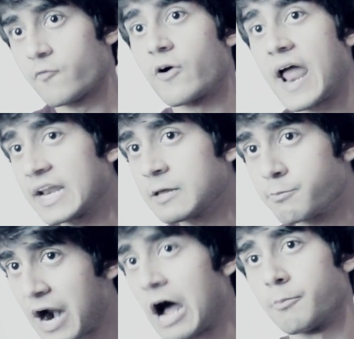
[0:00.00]
for any
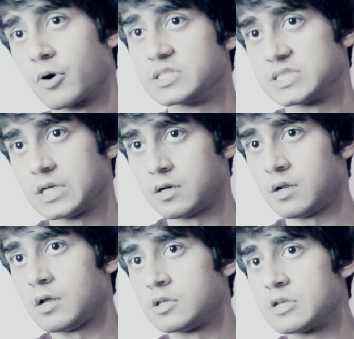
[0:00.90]
brown person